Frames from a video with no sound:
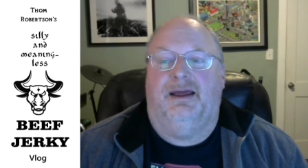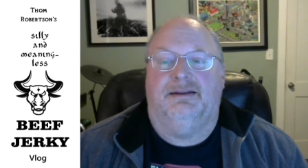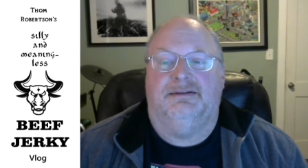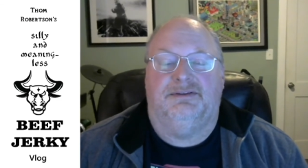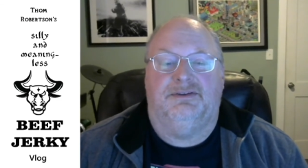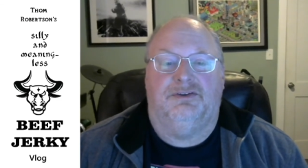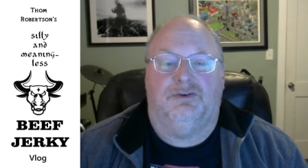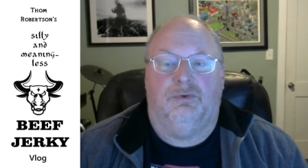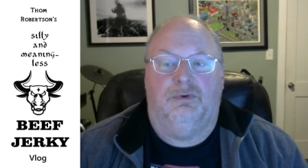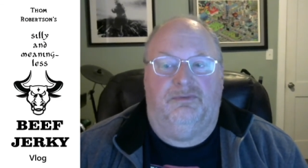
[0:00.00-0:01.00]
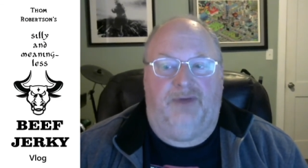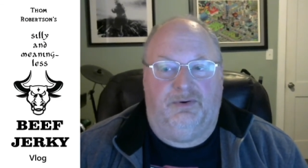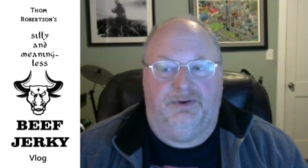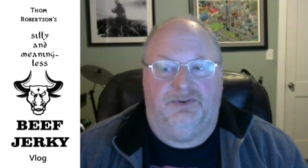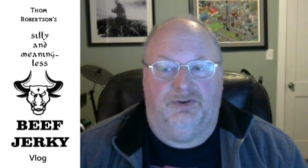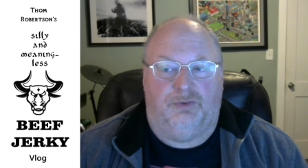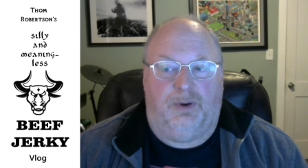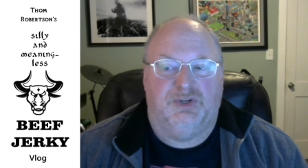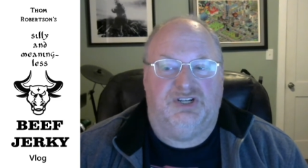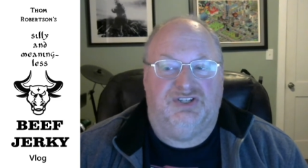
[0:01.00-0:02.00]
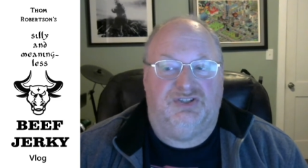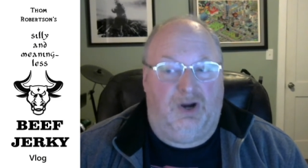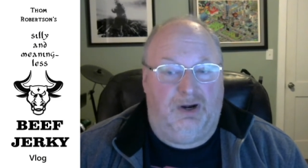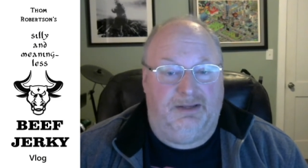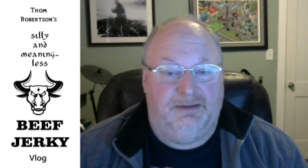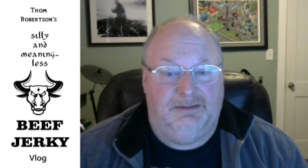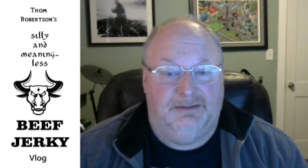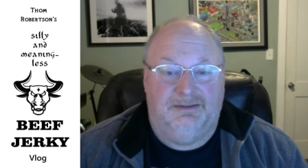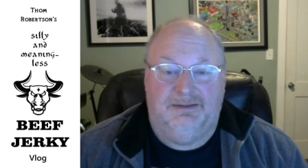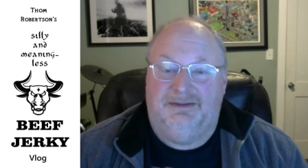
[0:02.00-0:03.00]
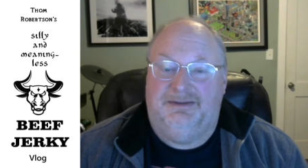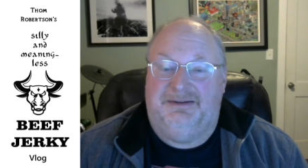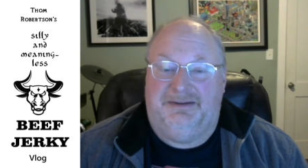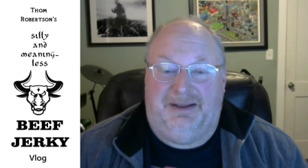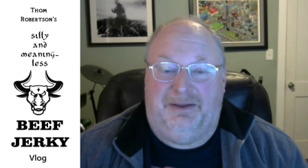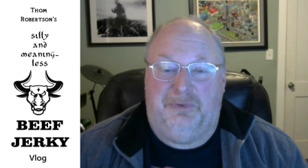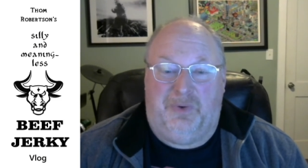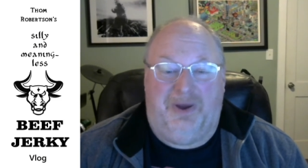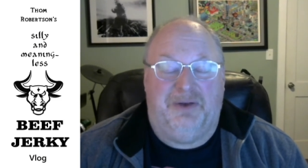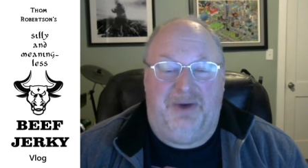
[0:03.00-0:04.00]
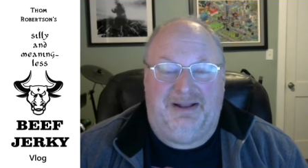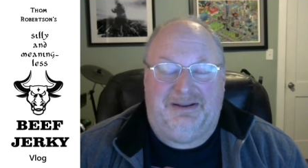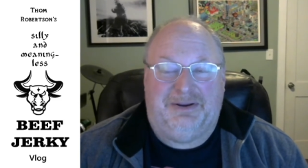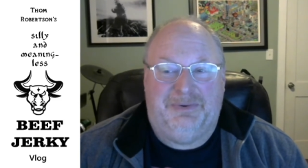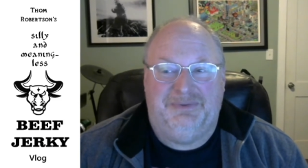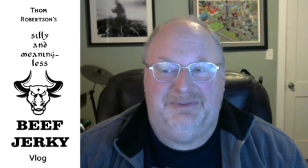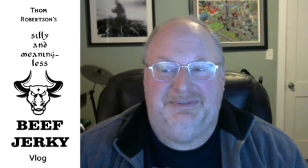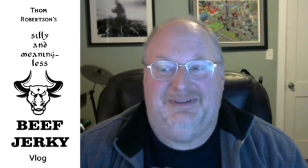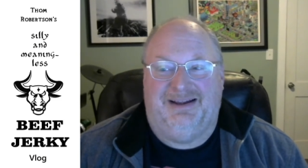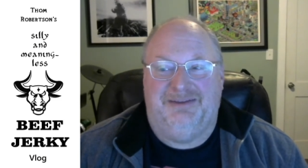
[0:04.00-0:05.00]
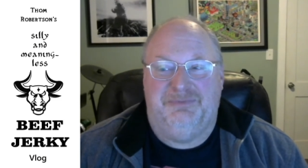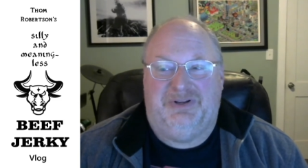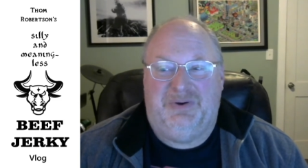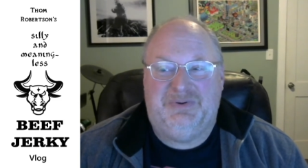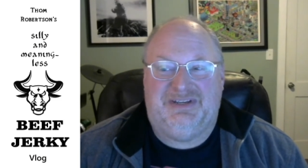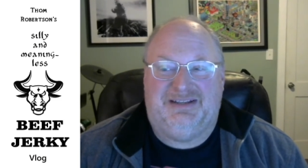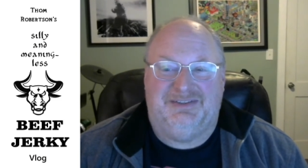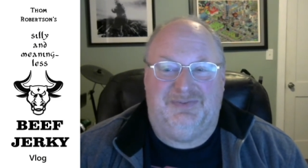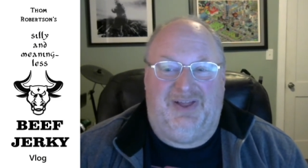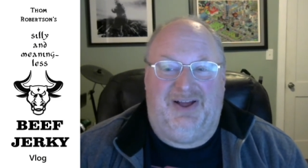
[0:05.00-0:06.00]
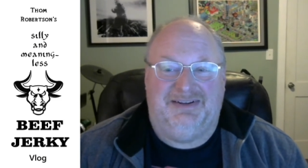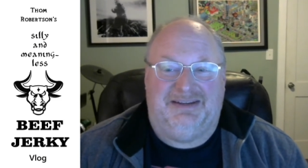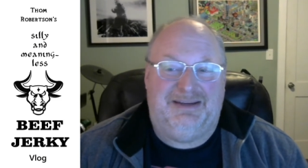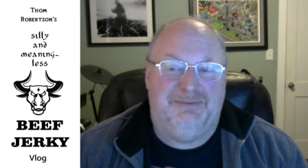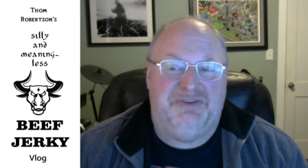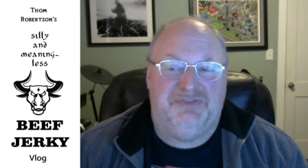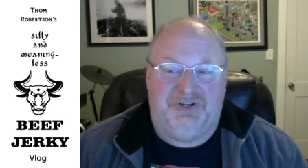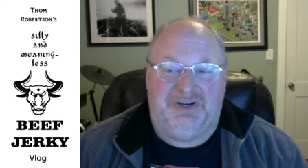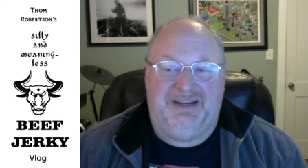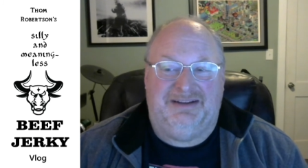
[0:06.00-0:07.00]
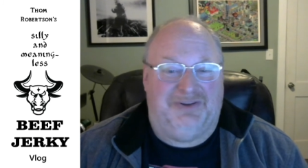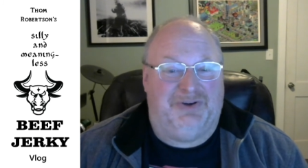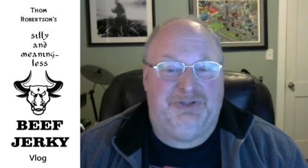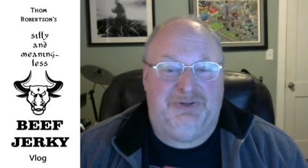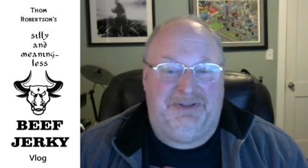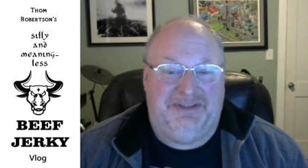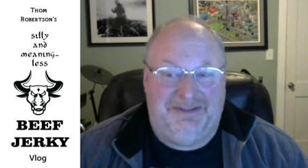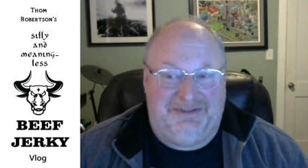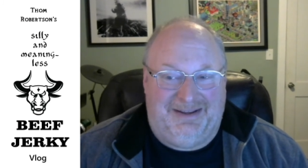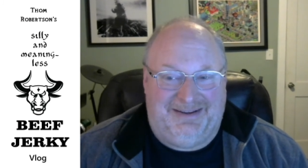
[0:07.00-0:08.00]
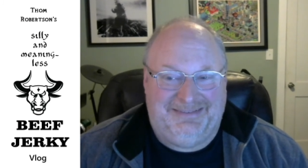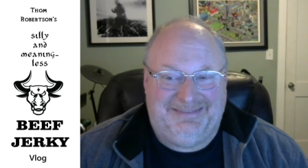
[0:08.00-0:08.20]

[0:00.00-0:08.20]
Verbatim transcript: And since this coronavirus disruption started, now quite a while ago, I've been hosting this vlog to eat beef jerky and talk to you on the internet.